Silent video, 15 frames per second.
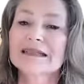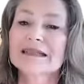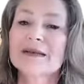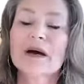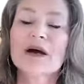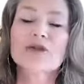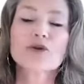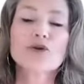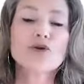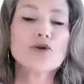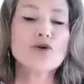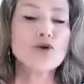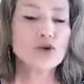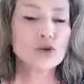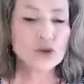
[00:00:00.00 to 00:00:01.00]
some other
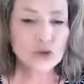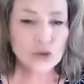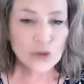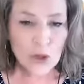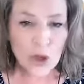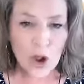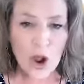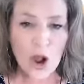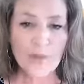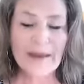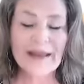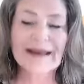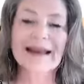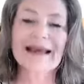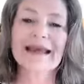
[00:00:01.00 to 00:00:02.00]
neutral
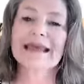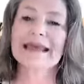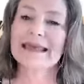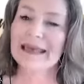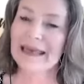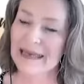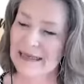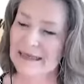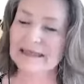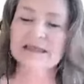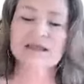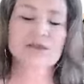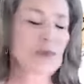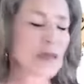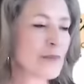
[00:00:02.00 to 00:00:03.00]
comment like,
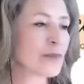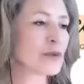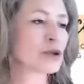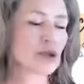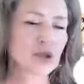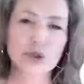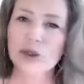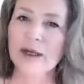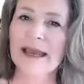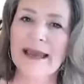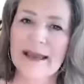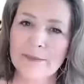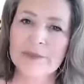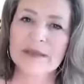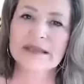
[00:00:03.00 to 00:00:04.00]
yes, people sure
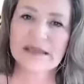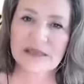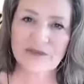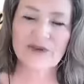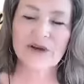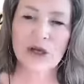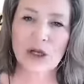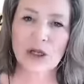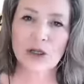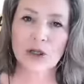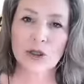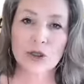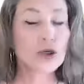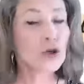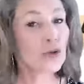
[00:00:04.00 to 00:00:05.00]
can be difficult.
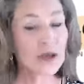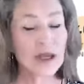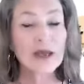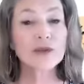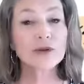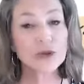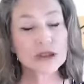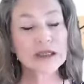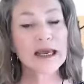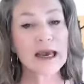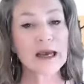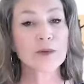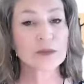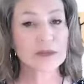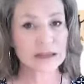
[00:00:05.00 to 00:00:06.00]
The other day
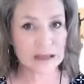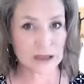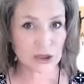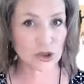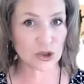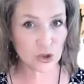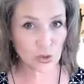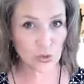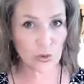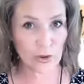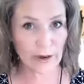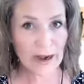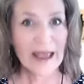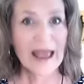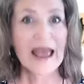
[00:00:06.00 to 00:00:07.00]
I was in a
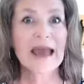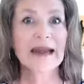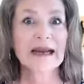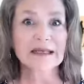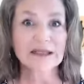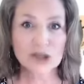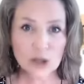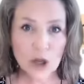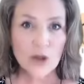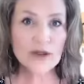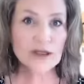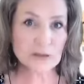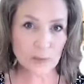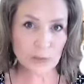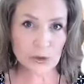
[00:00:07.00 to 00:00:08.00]
store and I saw
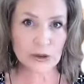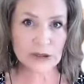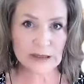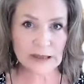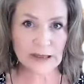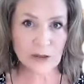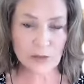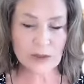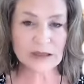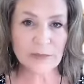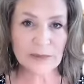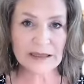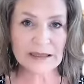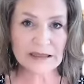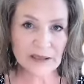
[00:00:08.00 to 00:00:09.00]
this person who was
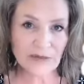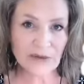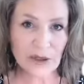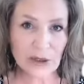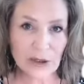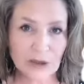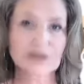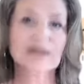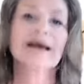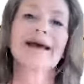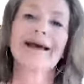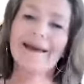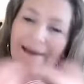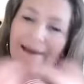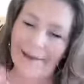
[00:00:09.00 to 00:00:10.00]
being difficult,
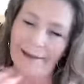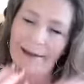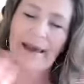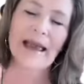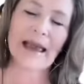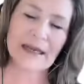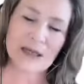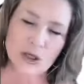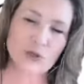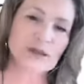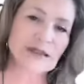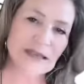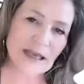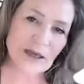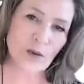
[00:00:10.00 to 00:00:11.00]
and you
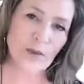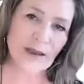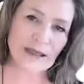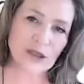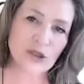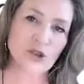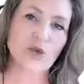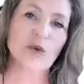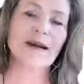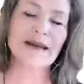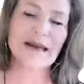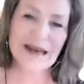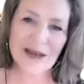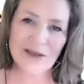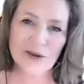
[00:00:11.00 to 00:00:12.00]
segue to
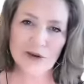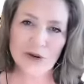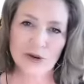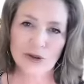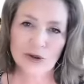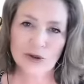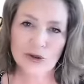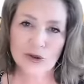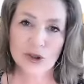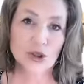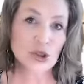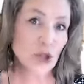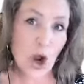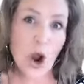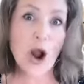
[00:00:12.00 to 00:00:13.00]
another
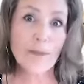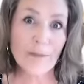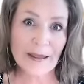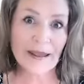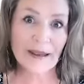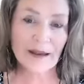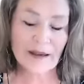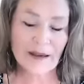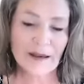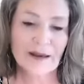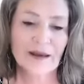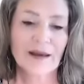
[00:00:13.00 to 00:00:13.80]
topic.